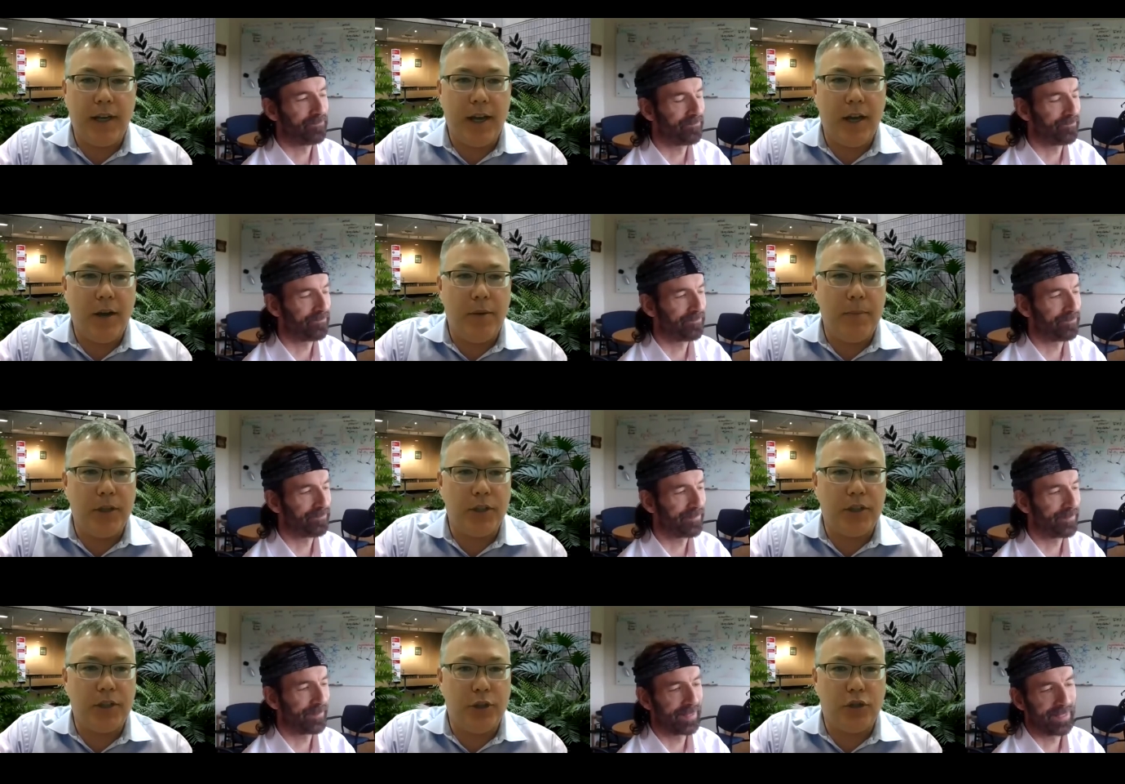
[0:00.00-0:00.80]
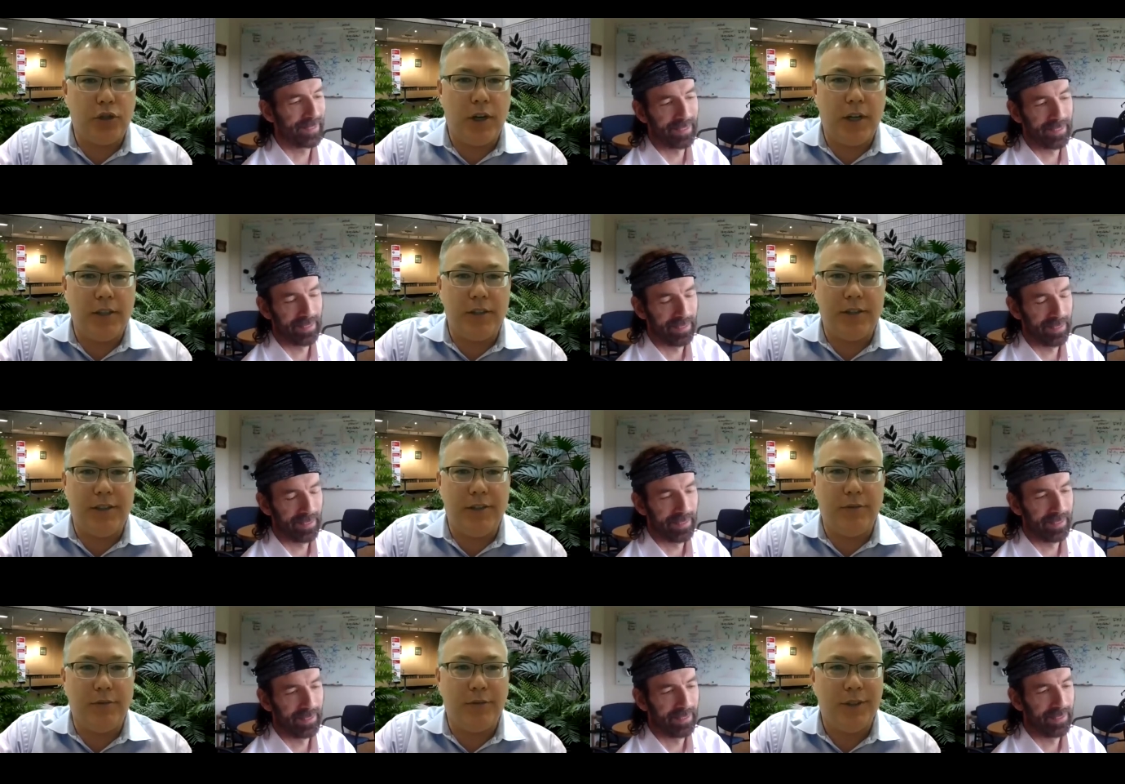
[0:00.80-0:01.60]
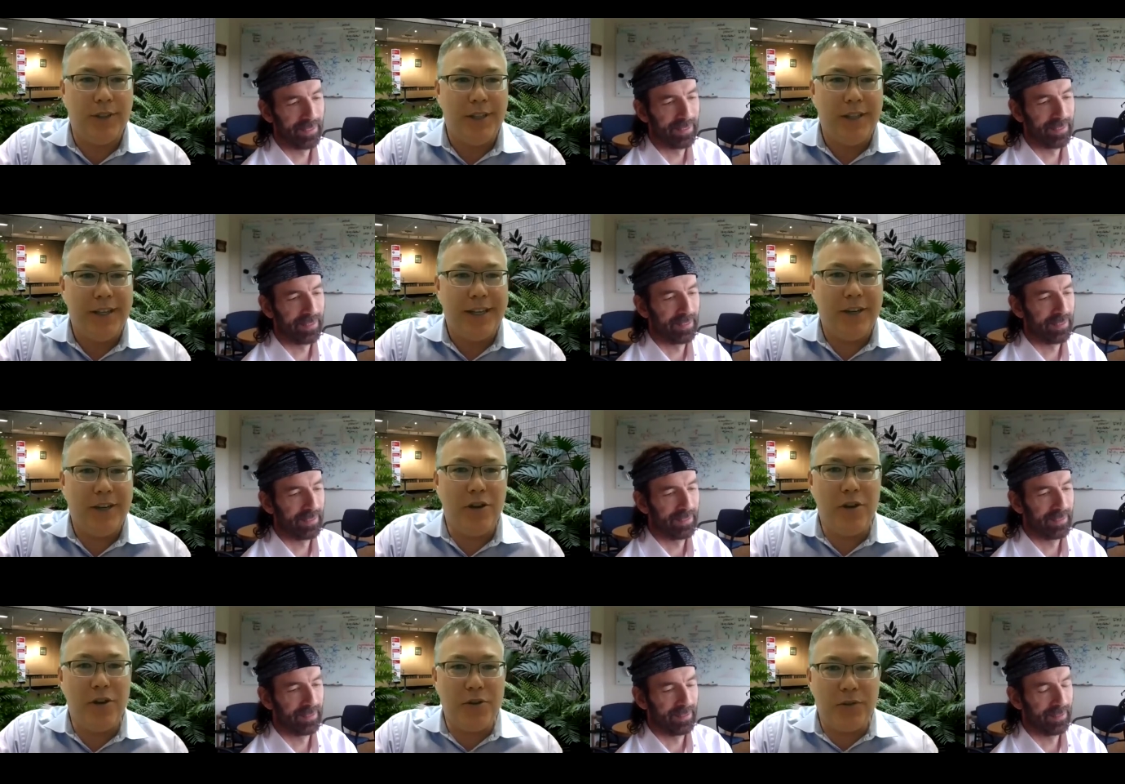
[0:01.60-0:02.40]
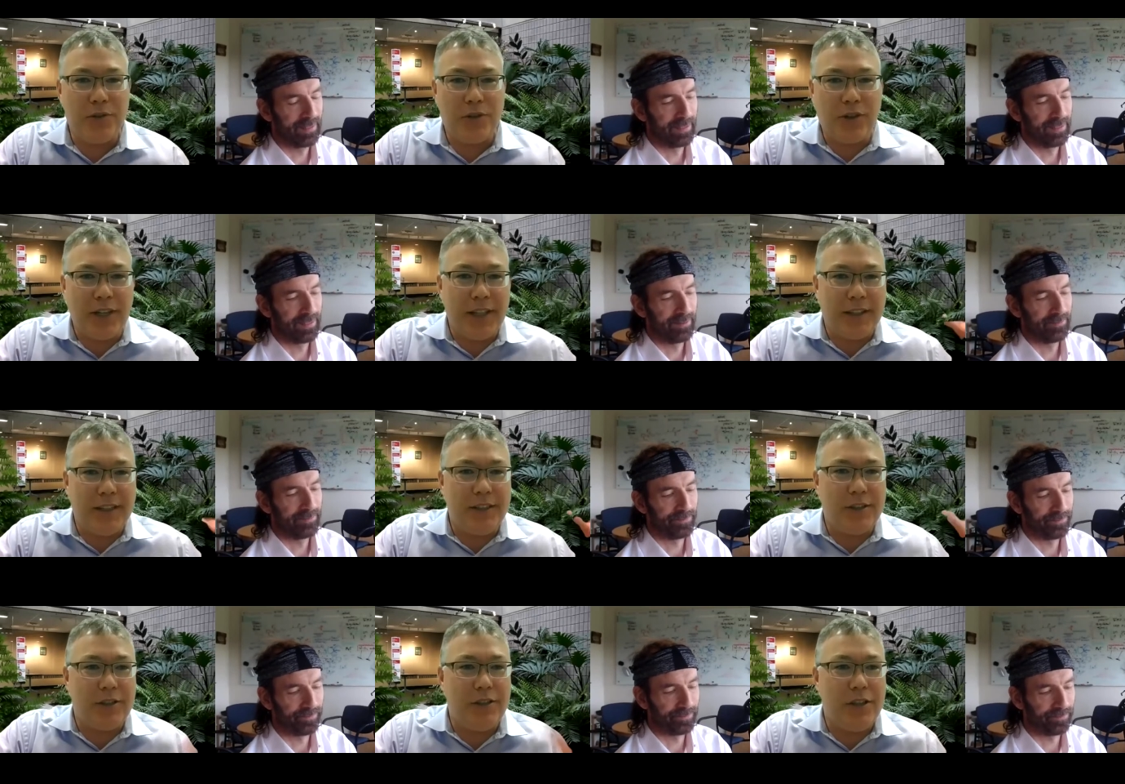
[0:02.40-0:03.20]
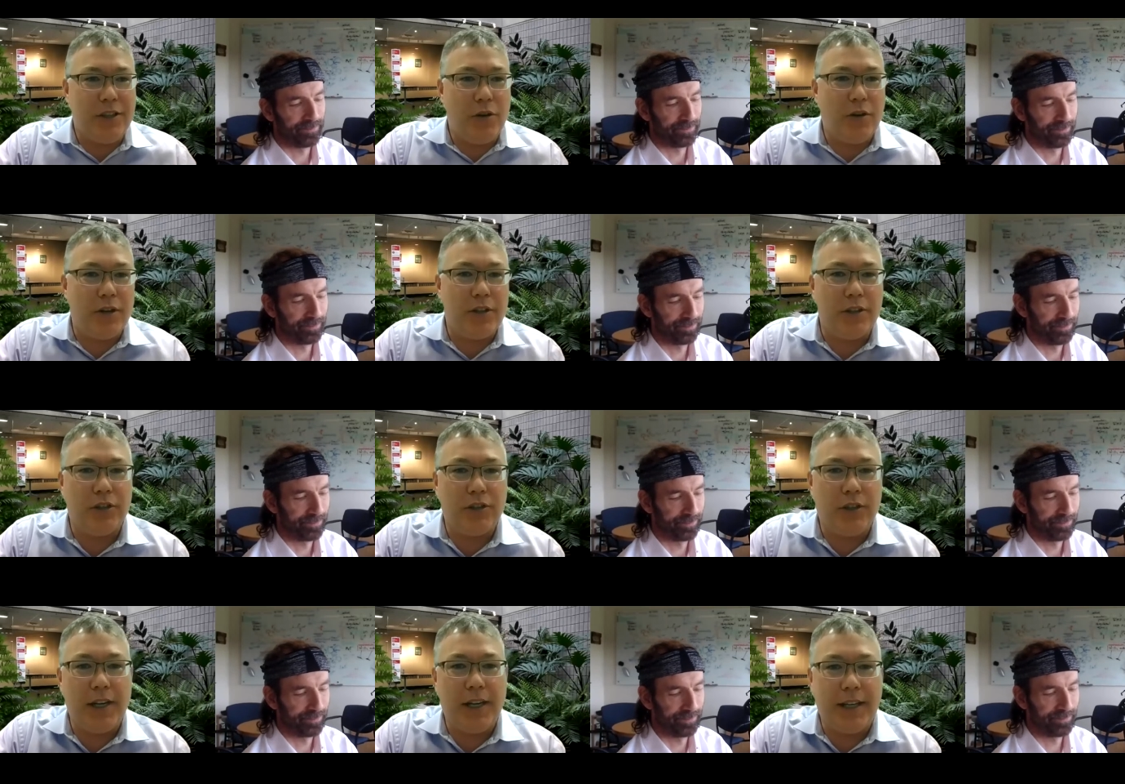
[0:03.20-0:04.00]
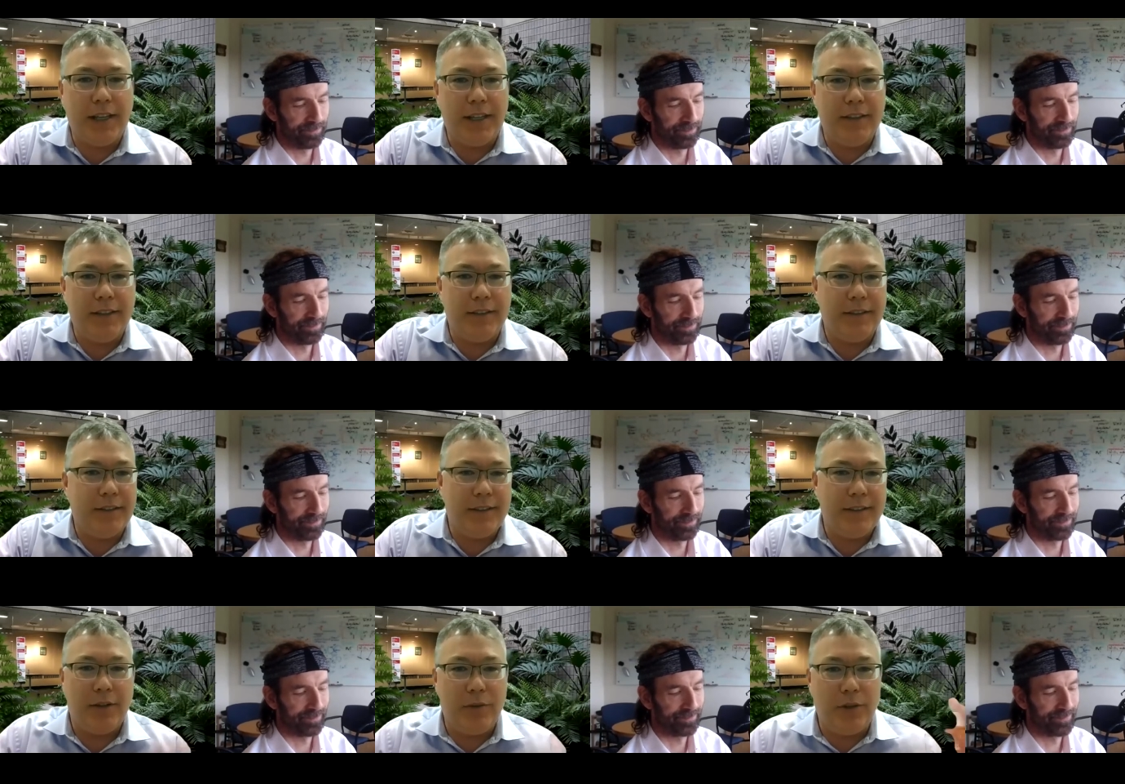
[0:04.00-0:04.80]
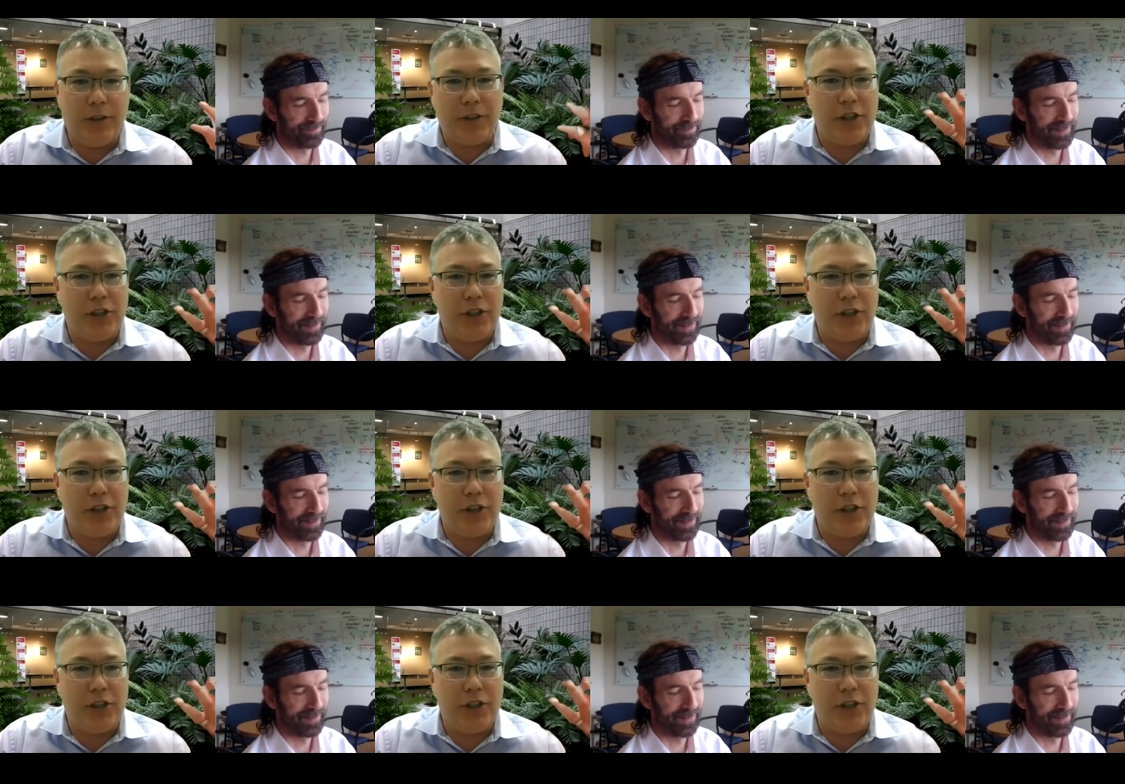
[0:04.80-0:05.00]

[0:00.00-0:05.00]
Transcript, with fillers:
Speaker 1: how much to trust of you know, oh, drink this yogurt drink and you know it'll